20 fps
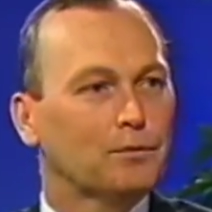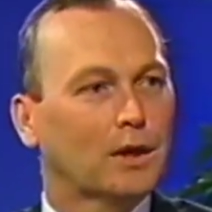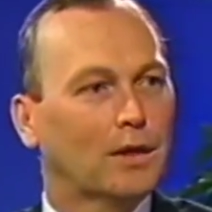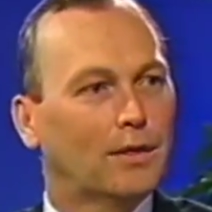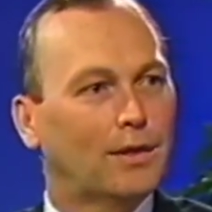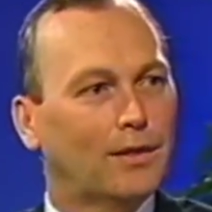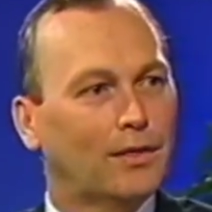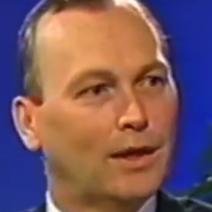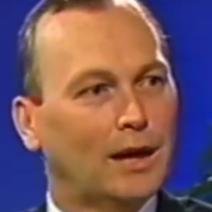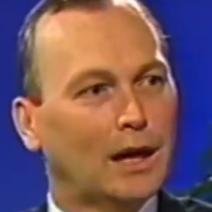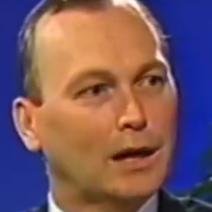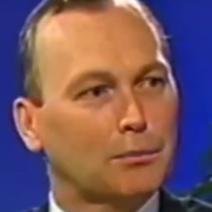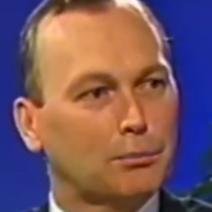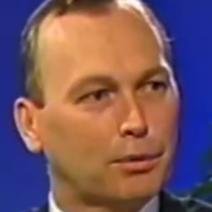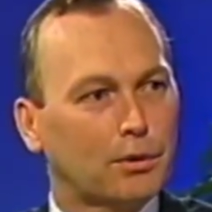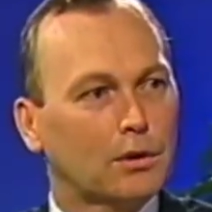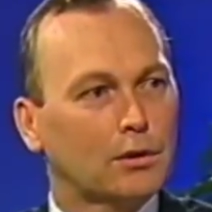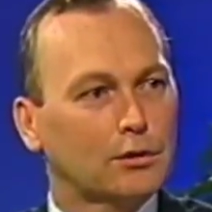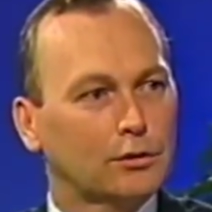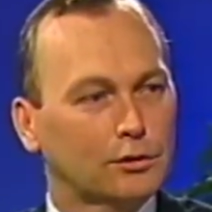that that
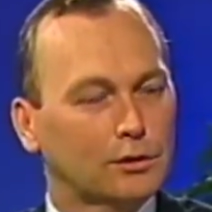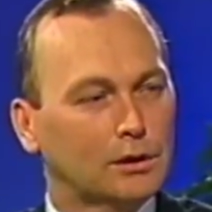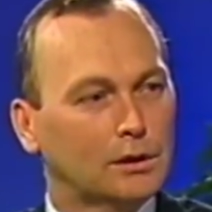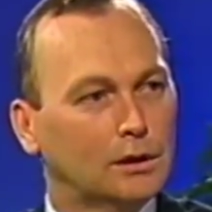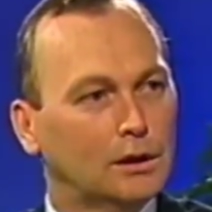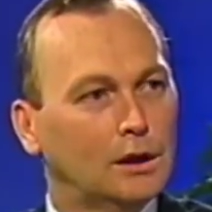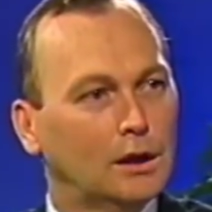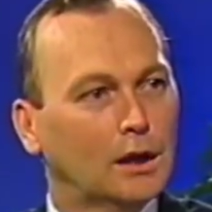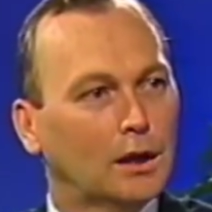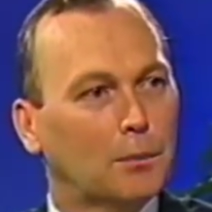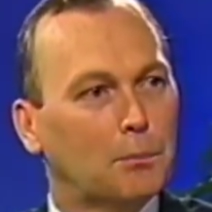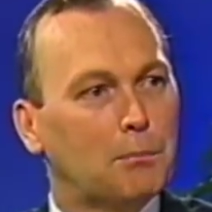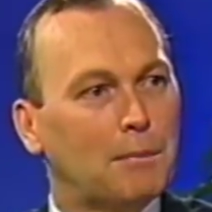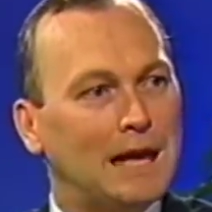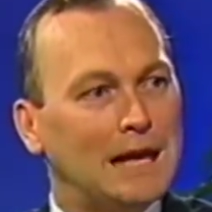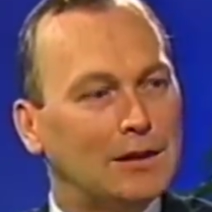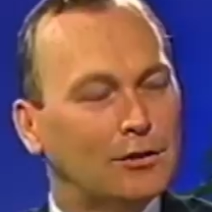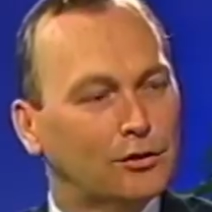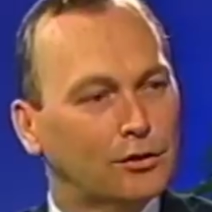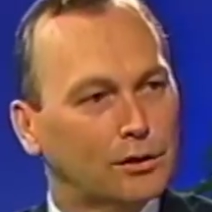person
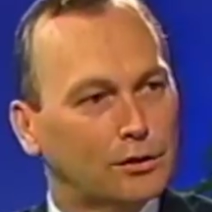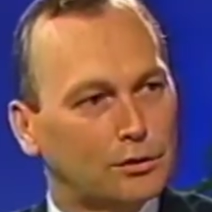makes the